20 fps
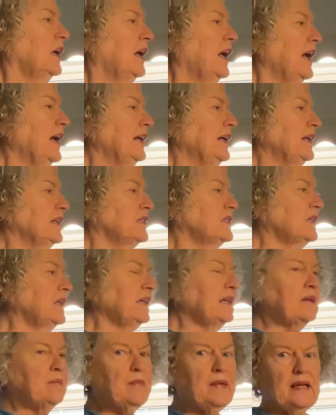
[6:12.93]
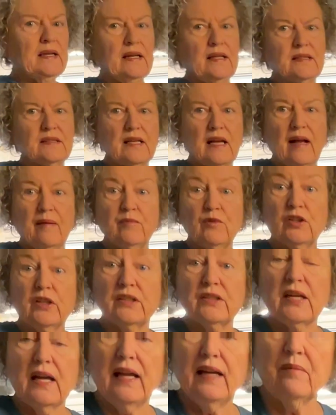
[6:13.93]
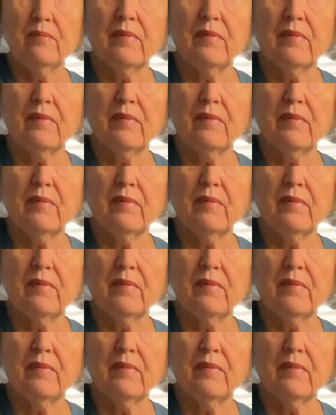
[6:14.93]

And in 10 minutes, I'm going to take